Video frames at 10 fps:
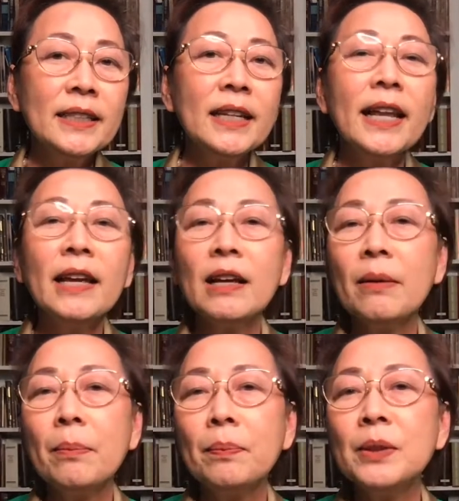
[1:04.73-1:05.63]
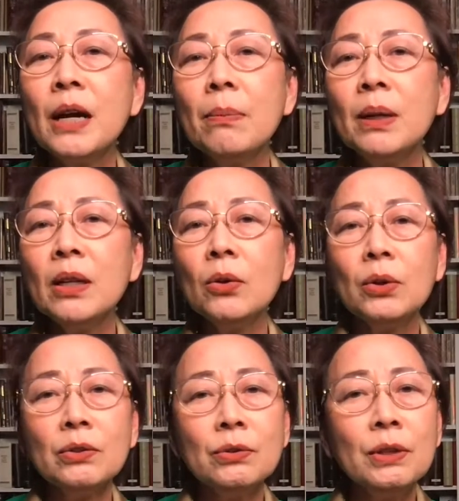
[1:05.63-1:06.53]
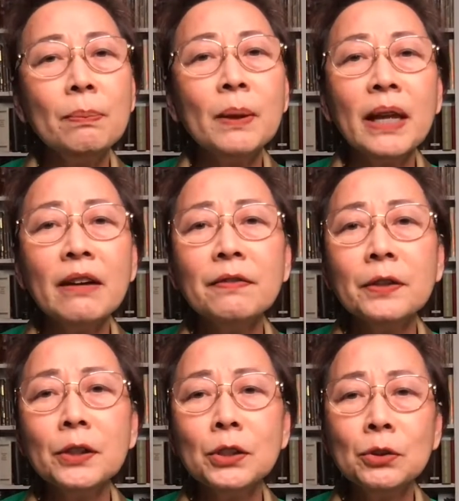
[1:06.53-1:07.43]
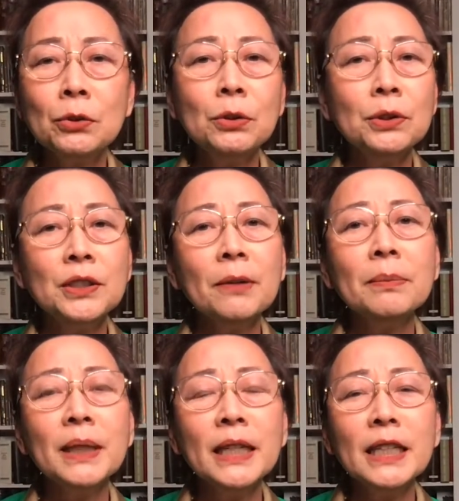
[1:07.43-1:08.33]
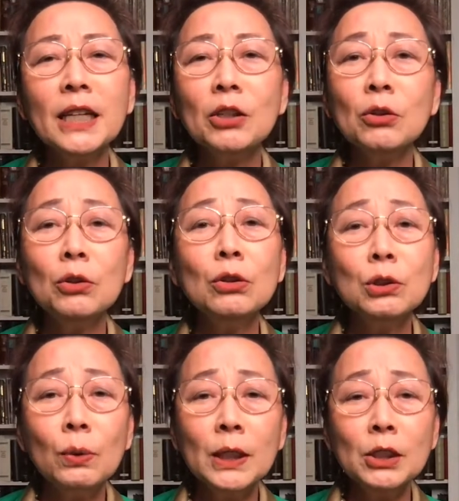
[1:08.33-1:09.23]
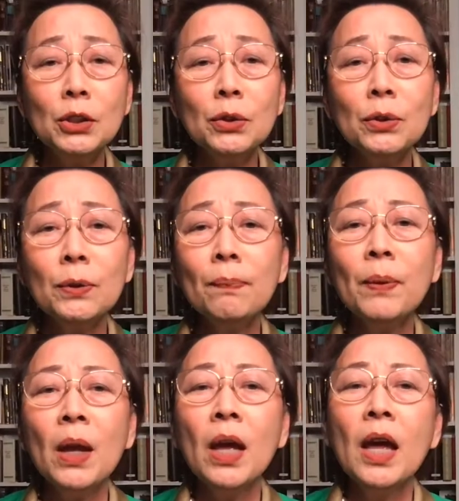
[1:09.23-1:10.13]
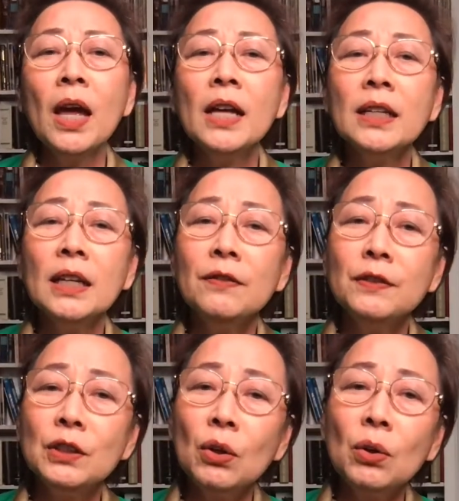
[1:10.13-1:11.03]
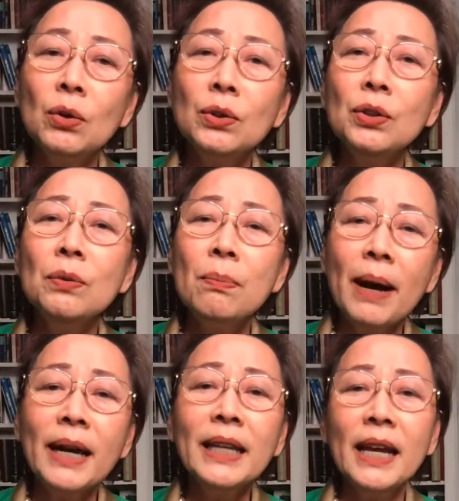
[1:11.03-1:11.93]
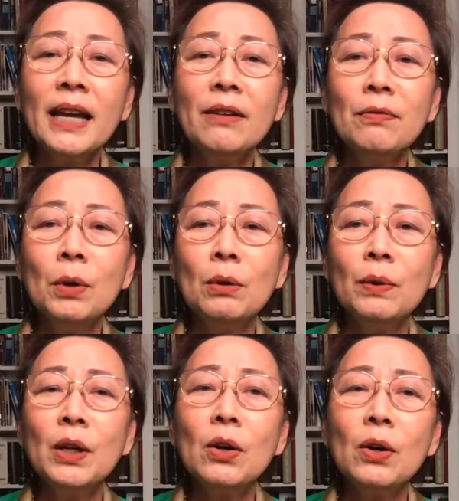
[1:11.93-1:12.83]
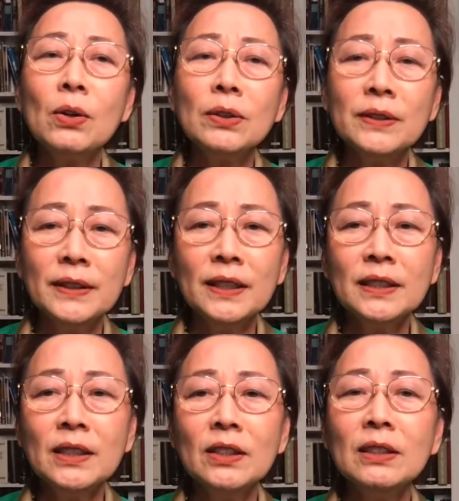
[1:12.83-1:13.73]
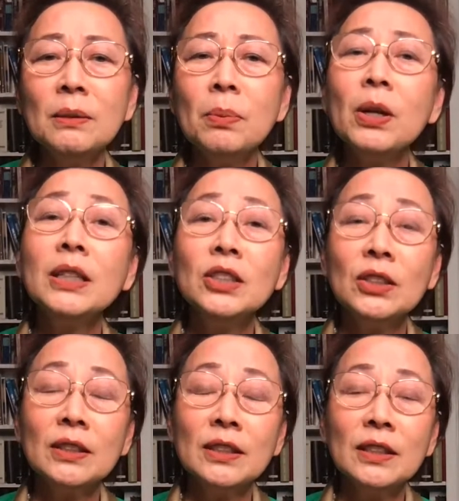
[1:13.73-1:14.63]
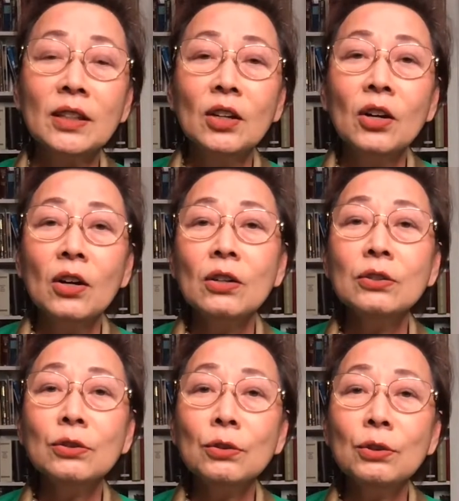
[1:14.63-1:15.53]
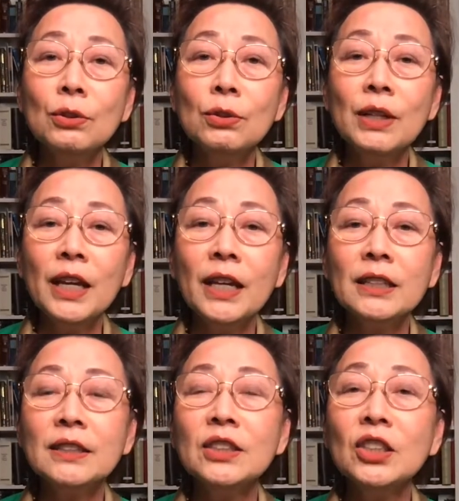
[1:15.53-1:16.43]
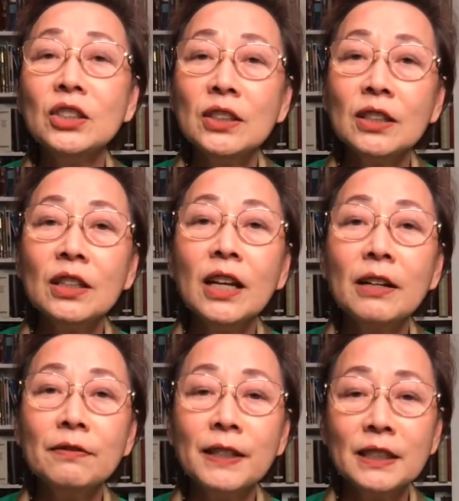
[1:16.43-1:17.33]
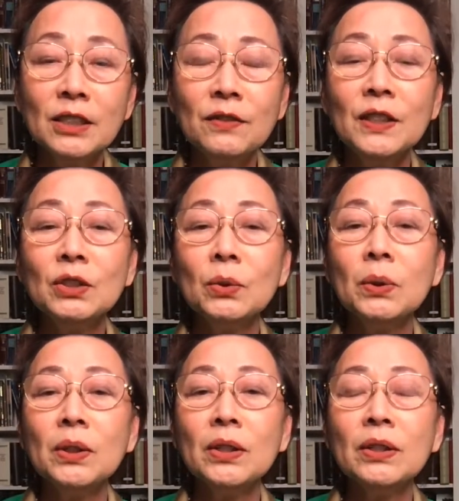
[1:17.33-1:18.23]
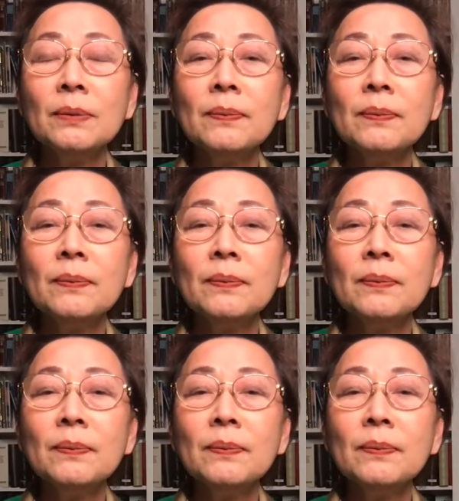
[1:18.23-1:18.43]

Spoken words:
like double or triple efforts to do something that you usually do, if so, you might have what we call seasonal depression, also known as seasonal affective disorder.